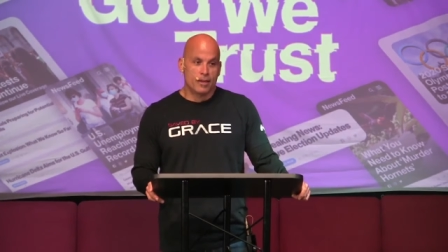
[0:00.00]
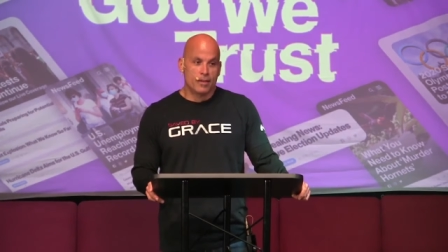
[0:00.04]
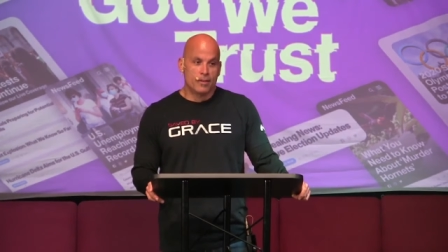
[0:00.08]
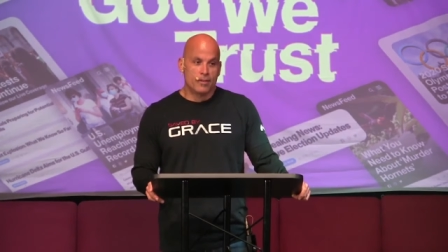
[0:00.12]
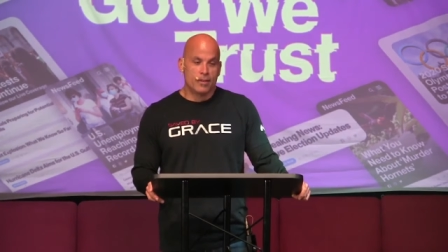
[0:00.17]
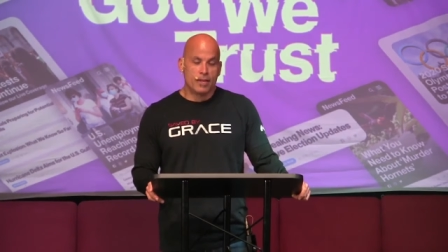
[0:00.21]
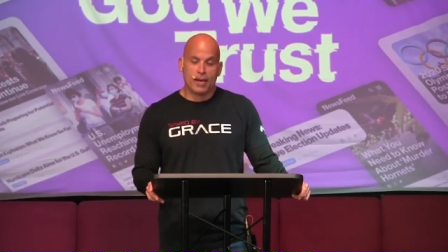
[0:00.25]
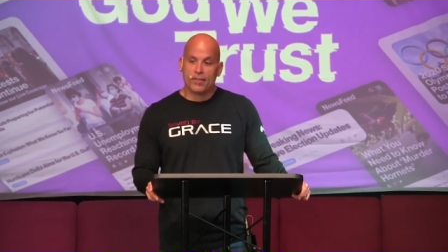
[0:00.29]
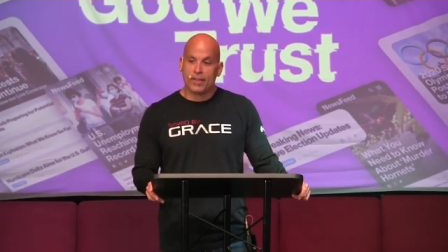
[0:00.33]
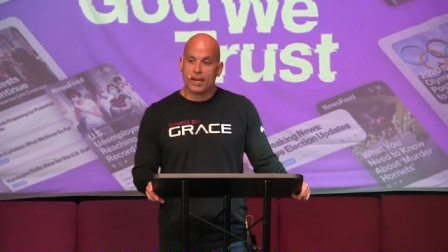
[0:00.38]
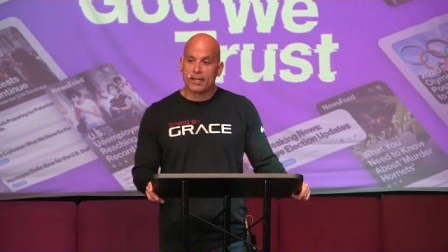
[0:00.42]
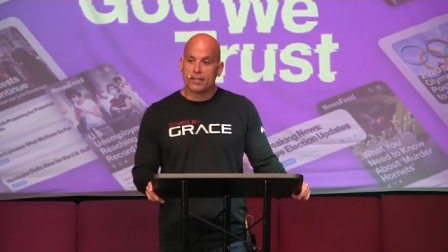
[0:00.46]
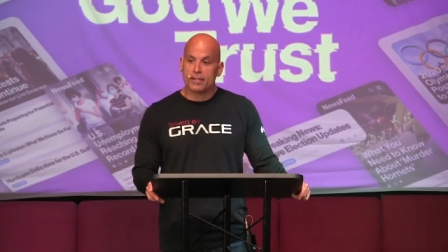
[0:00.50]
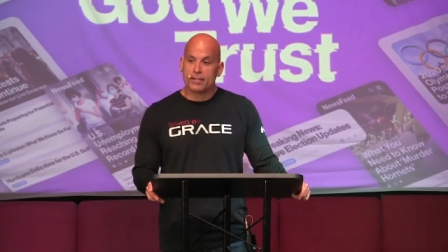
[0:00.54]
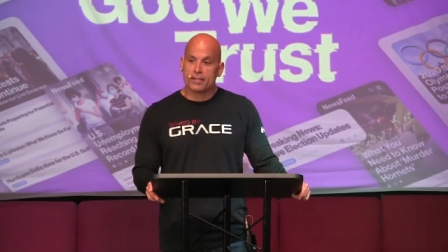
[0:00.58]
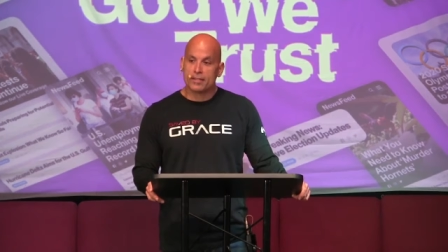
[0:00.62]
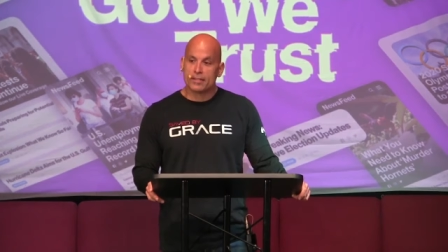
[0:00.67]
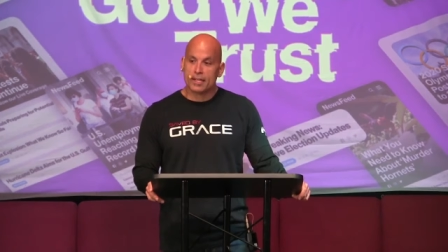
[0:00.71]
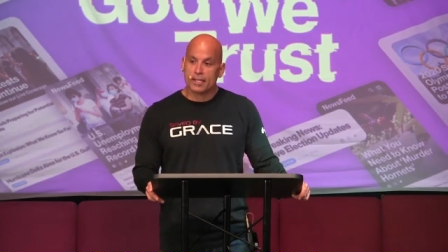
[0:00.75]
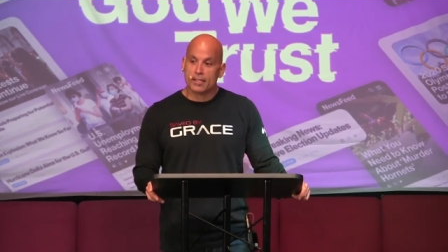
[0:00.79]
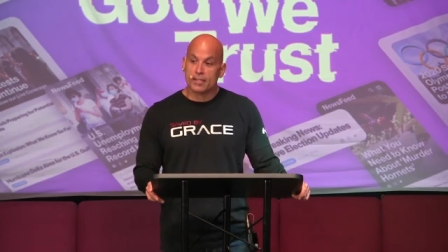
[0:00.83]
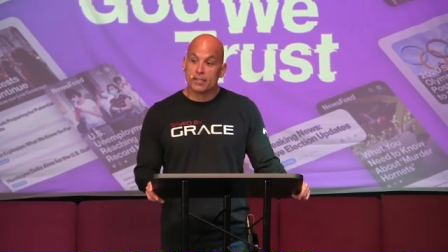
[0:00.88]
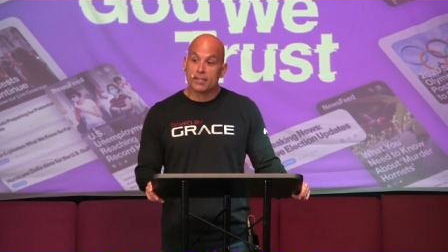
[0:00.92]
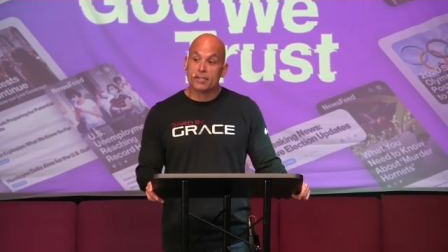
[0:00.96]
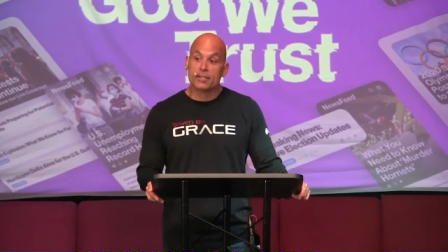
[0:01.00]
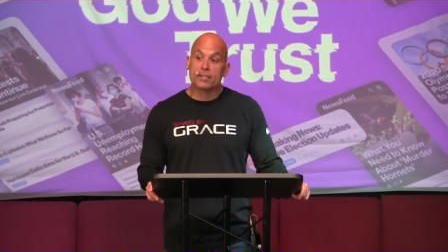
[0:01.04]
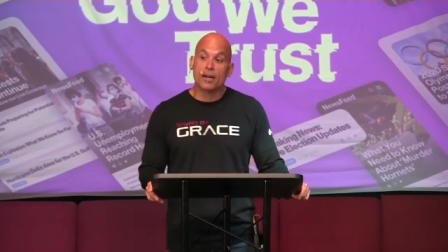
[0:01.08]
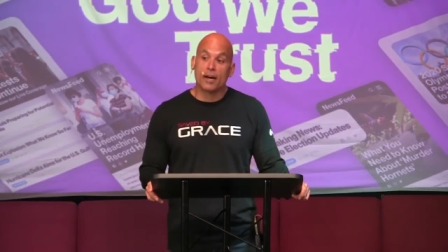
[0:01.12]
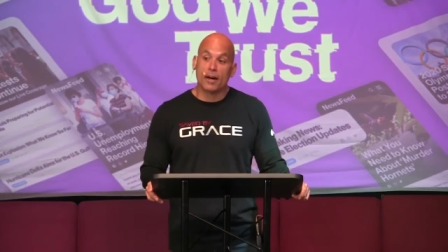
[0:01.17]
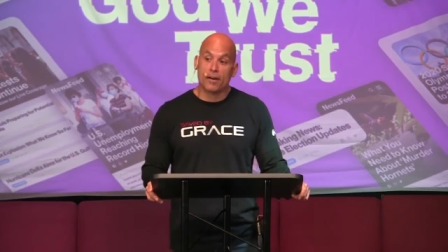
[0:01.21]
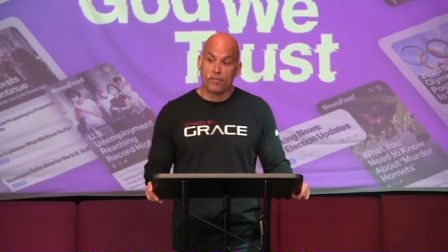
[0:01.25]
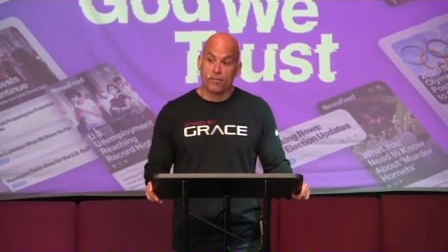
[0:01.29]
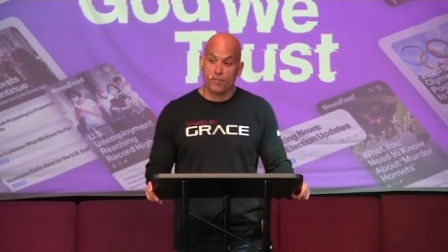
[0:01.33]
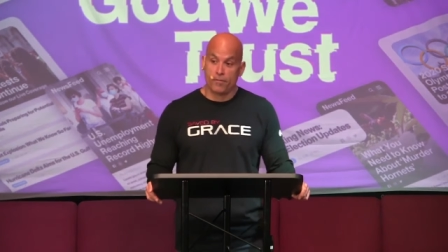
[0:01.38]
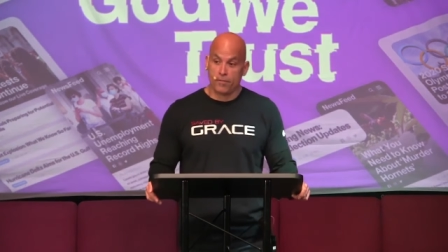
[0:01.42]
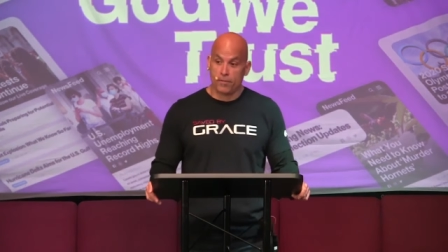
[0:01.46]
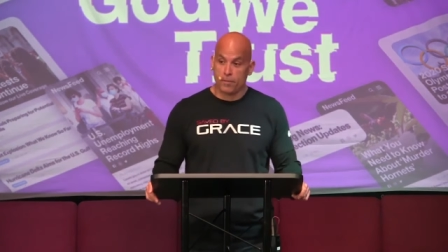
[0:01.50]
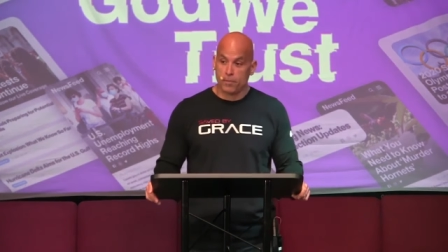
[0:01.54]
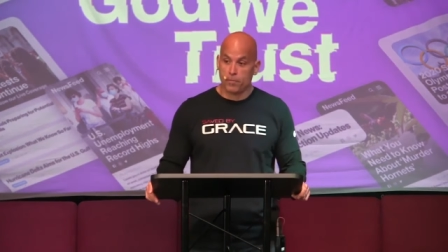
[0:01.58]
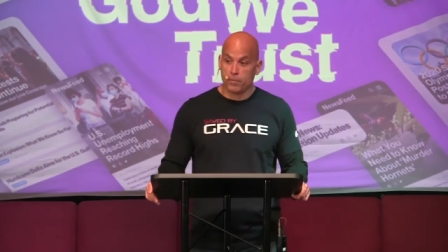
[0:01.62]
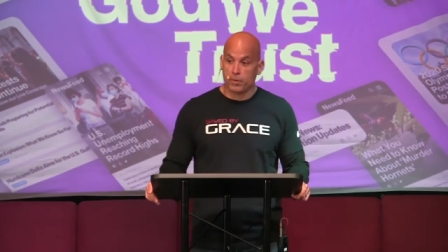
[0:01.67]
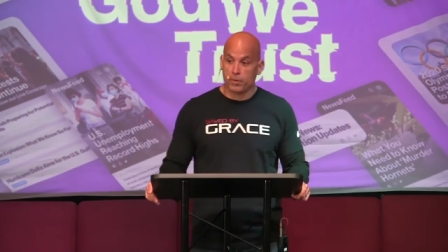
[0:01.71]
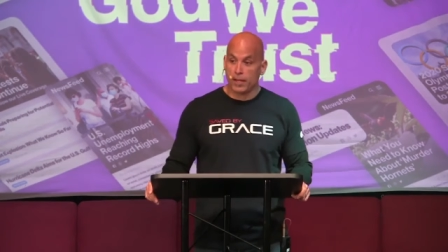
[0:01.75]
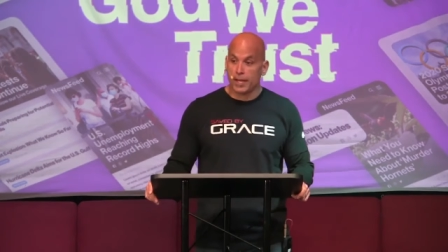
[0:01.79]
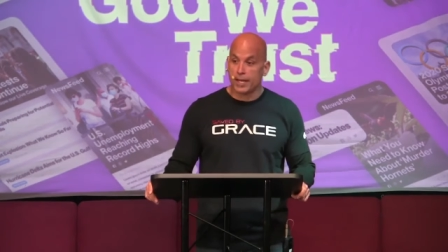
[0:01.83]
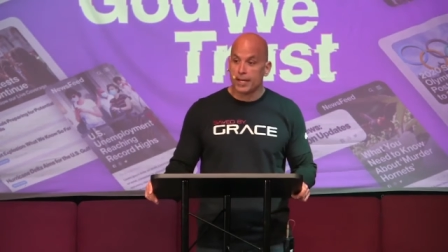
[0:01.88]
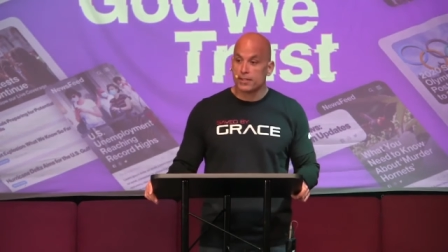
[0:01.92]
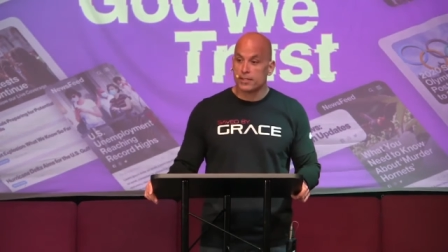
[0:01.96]
That, that's, that's a tough
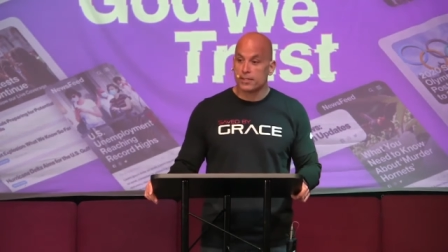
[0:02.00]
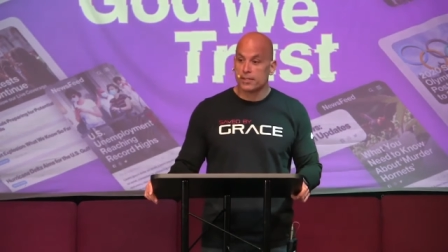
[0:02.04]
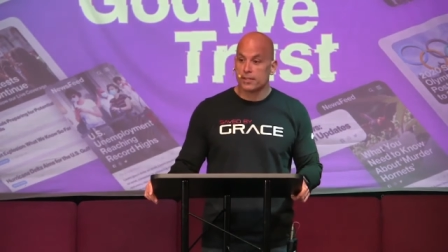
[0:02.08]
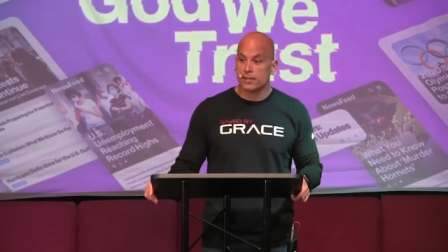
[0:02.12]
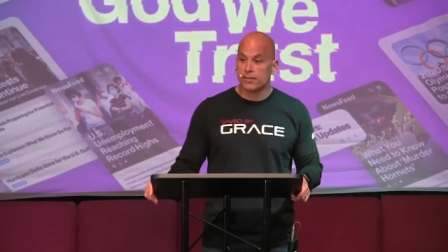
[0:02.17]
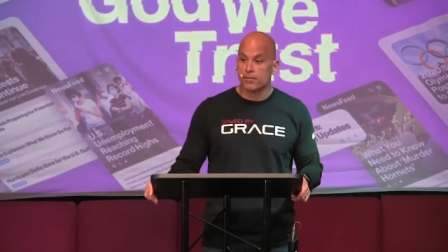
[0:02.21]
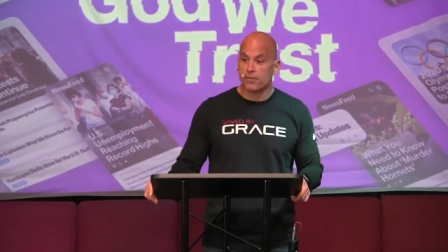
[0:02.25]
place